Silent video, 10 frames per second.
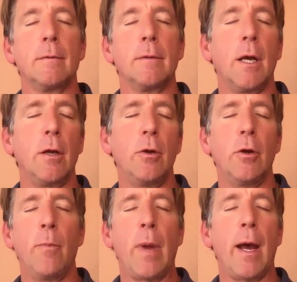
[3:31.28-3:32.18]
Not good
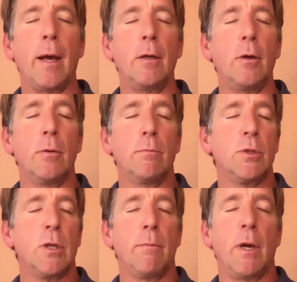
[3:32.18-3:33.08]
or bad,
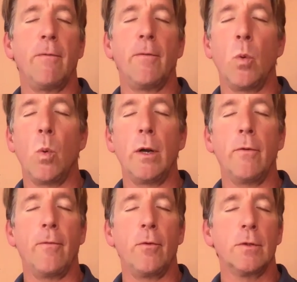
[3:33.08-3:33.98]
some might feel
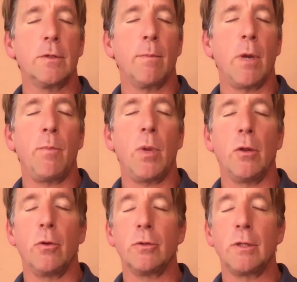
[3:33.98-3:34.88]
wonderful, some might be a
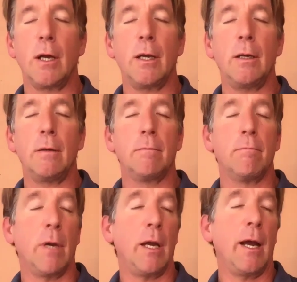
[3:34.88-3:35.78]
little tight,
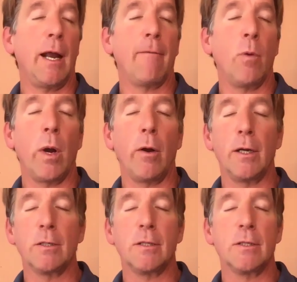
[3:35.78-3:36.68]
might not have
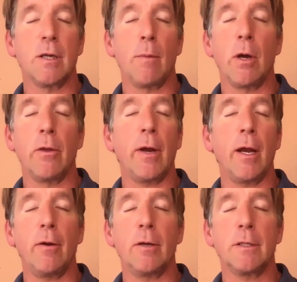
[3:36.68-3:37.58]
awareness in some other
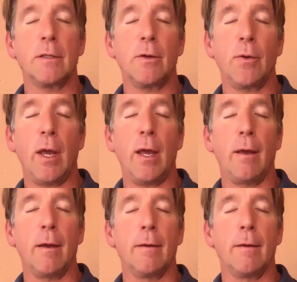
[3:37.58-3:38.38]
areas. That's okay.